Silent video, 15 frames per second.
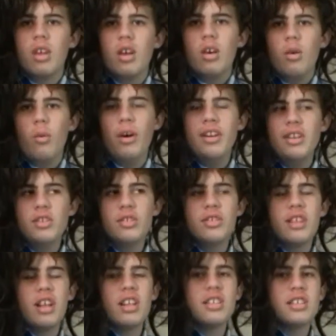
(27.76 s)
Why don't you
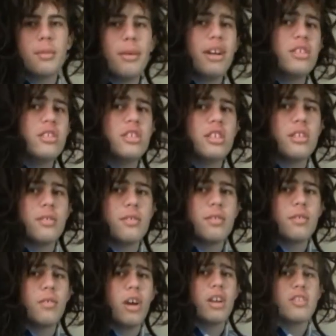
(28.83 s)
tell us about yourself,
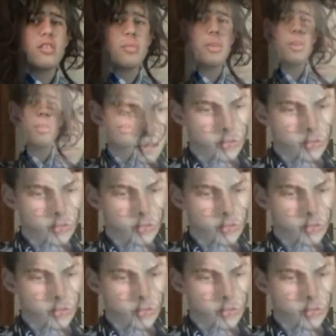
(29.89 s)
Ryan Smith?